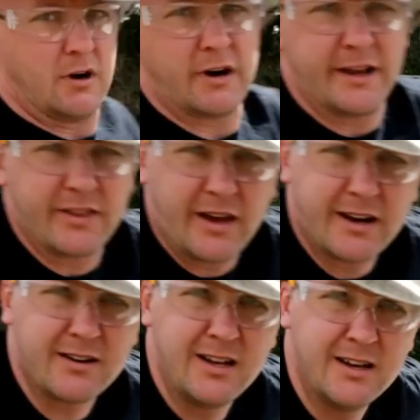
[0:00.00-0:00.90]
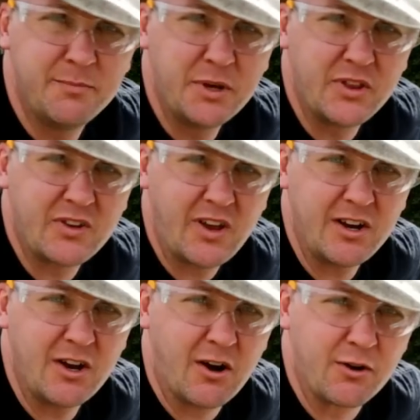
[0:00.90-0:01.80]
All right, that'll be the
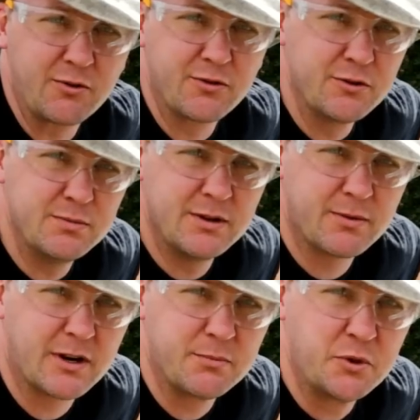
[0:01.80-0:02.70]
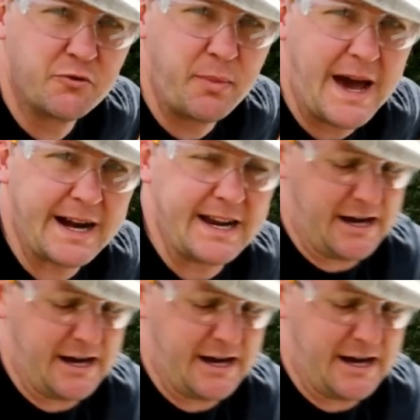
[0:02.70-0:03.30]
10 yard group. We're gonna move back